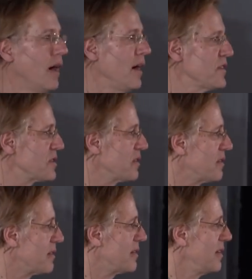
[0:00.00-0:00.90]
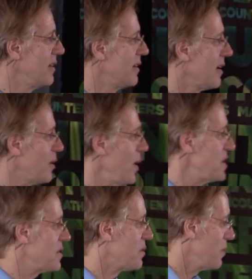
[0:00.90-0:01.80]
answered the uh,
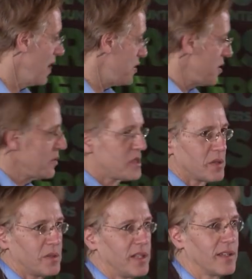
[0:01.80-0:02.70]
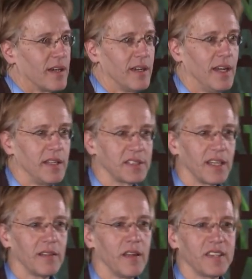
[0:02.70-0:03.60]
question. I showed you the uh,
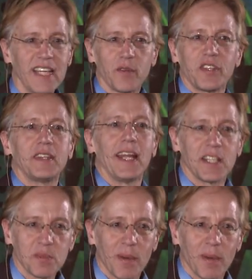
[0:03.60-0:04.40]
say. Think of the tennis